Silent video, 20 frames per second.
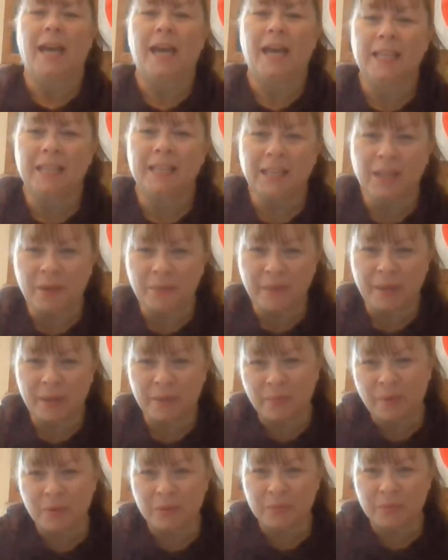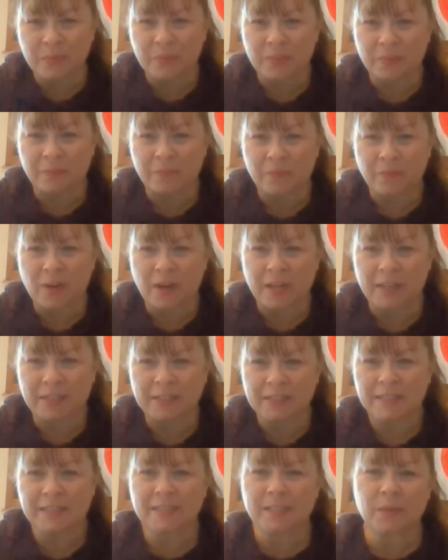Hello, my Rose Room
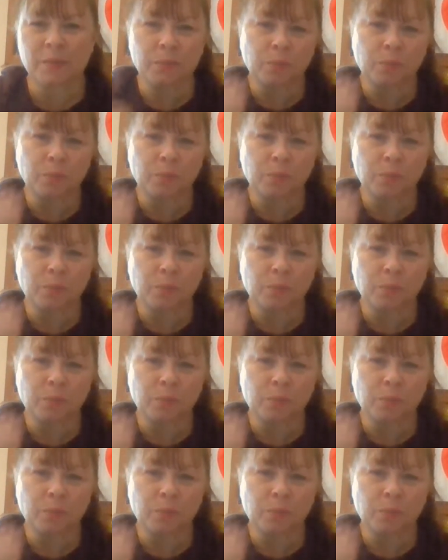friends.